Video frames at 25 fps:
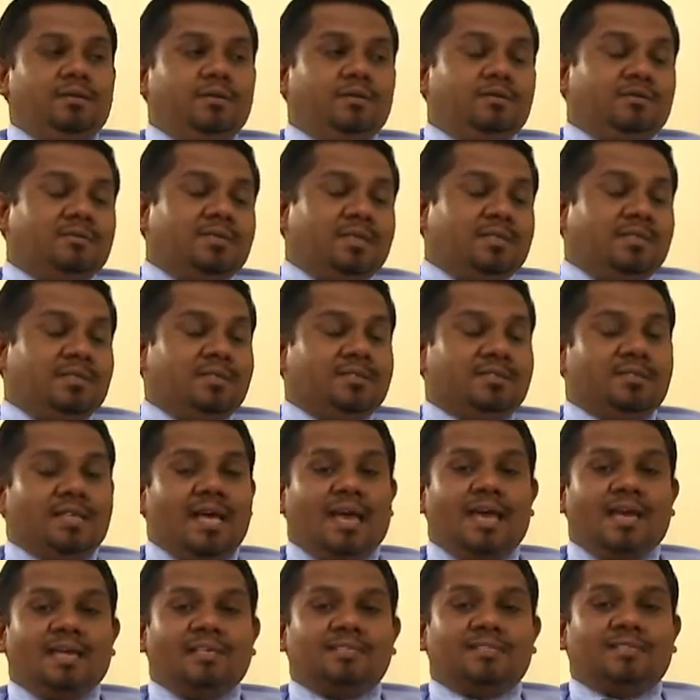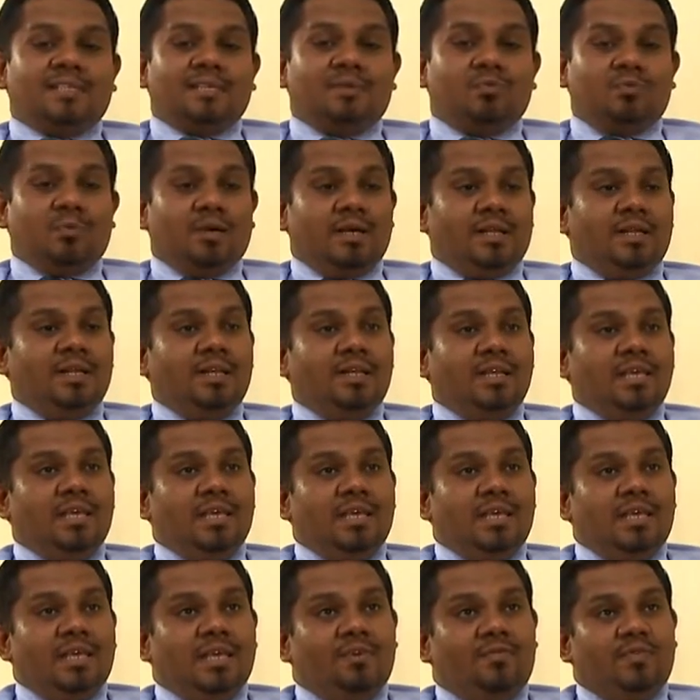looked at this guy and said, well,
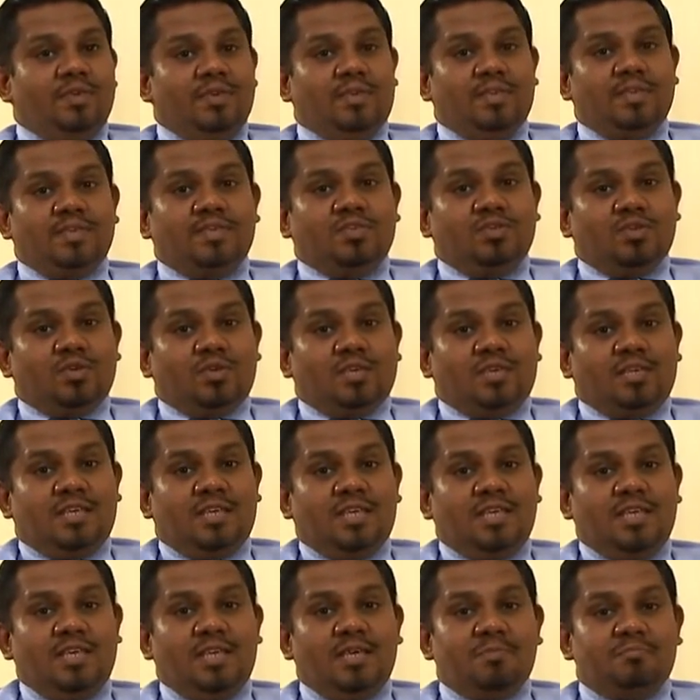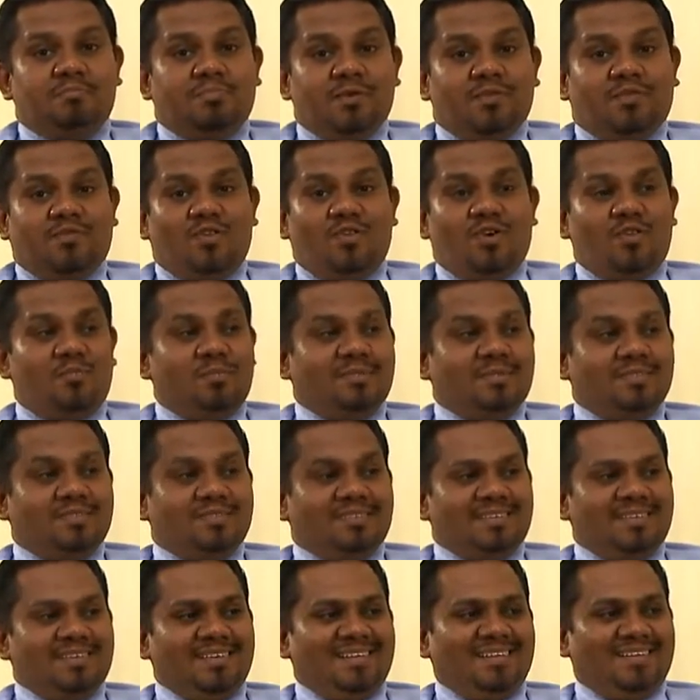if it is your key
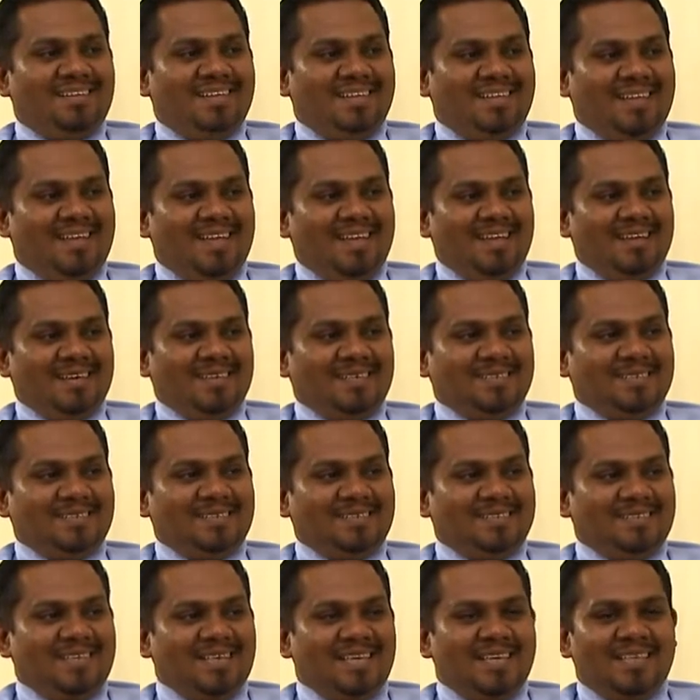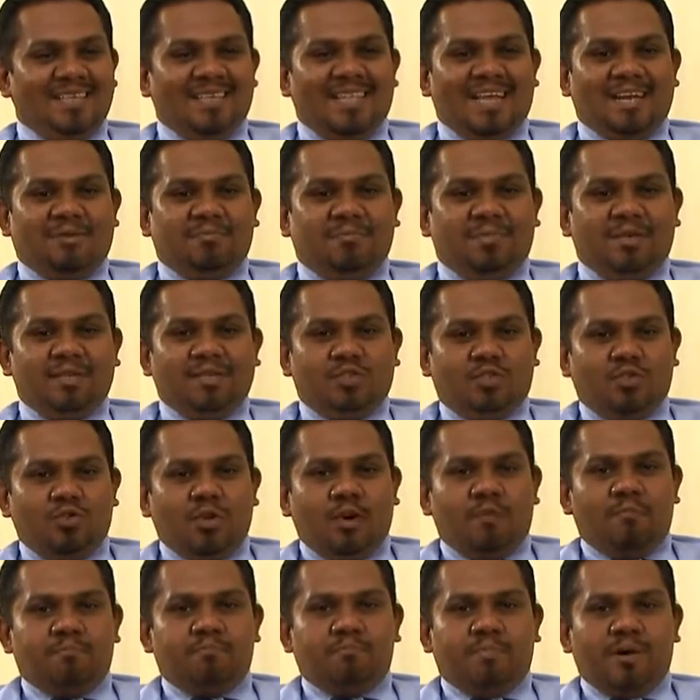performance indicators, that means you
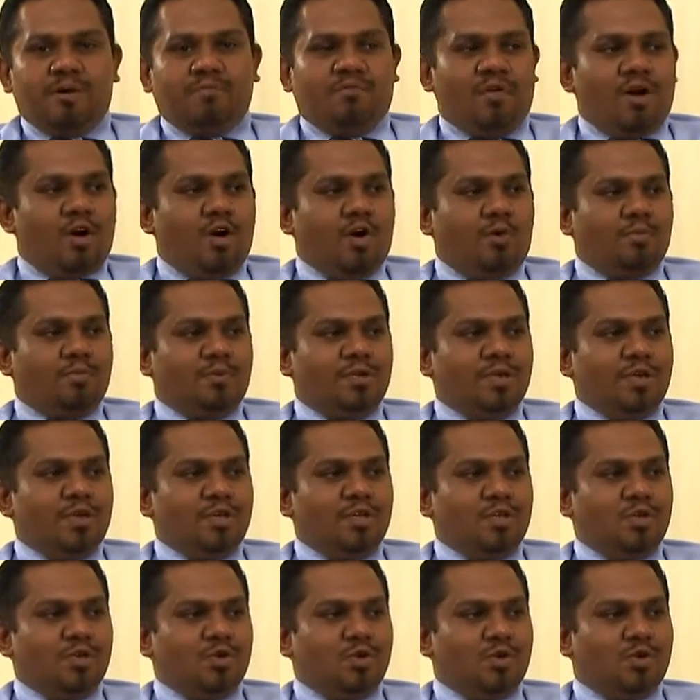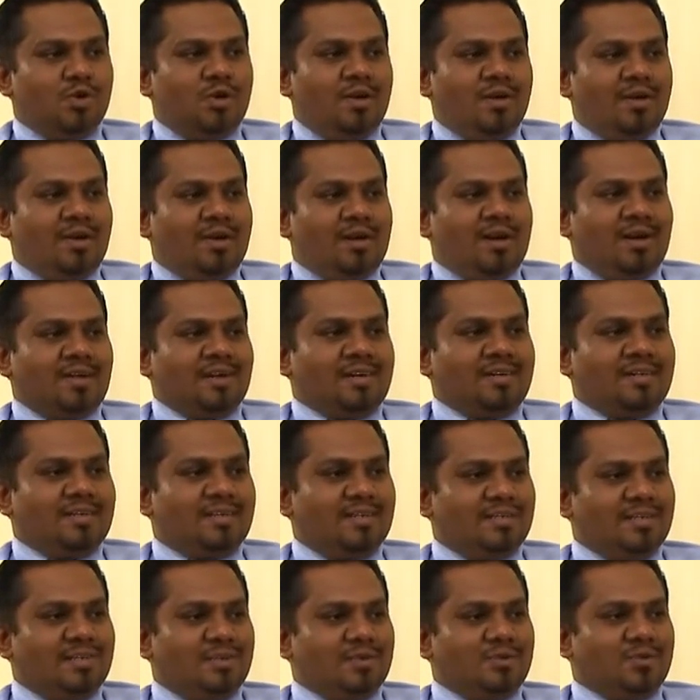have performed your current
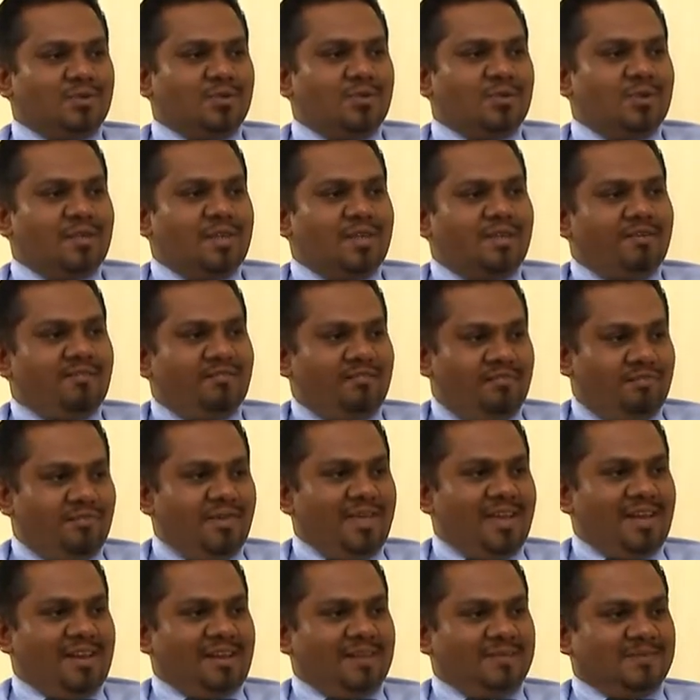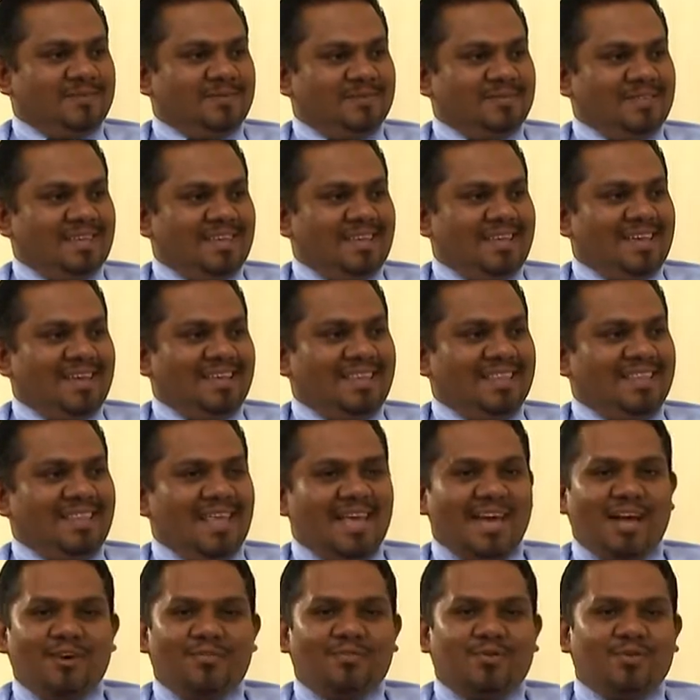role well. And
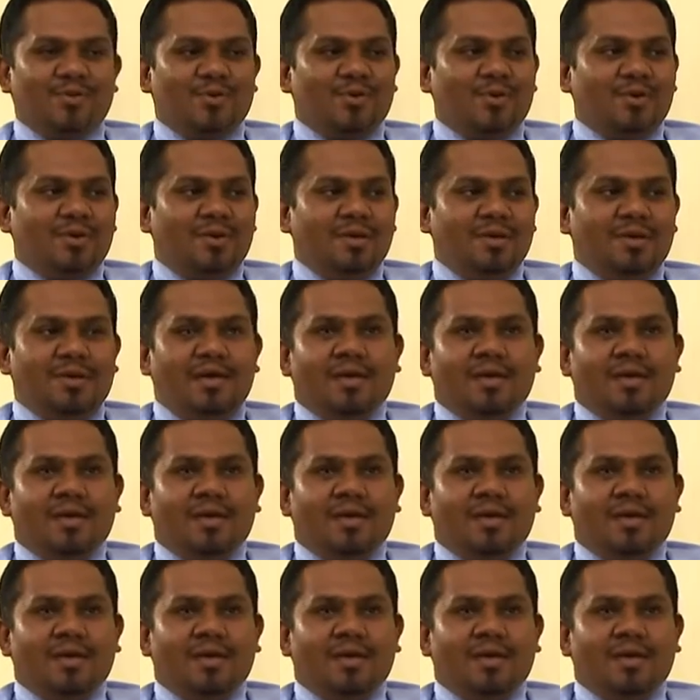therefore,